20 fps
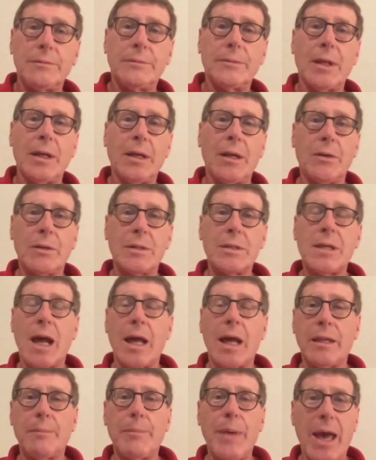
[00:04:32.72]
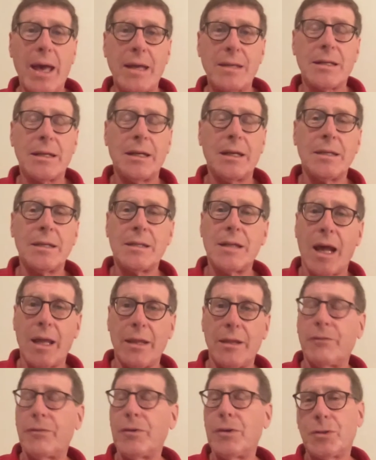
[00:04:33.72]
It's not in the past and it's not
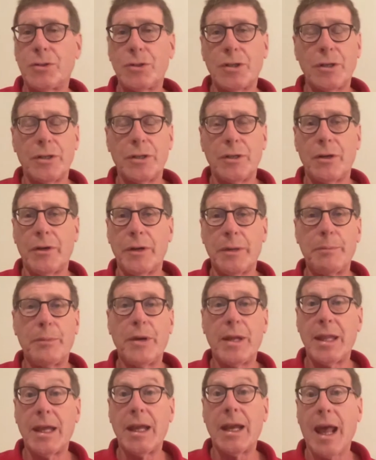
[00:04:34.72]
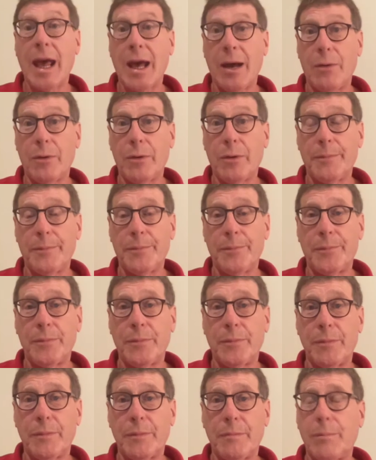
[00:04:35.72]
in the future. You're only breathing now.
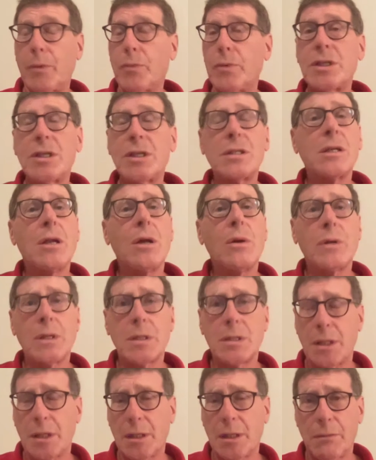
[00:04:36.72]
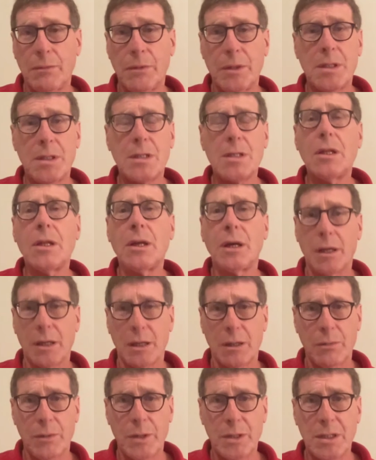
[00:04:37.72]
But we just notice it. We just
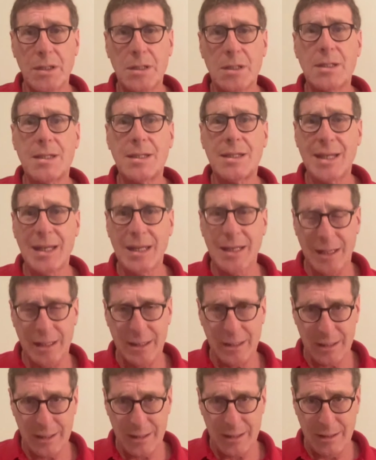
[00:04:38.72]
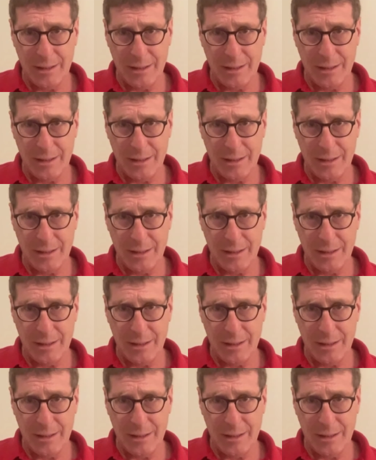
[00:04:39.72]
look. We just see it.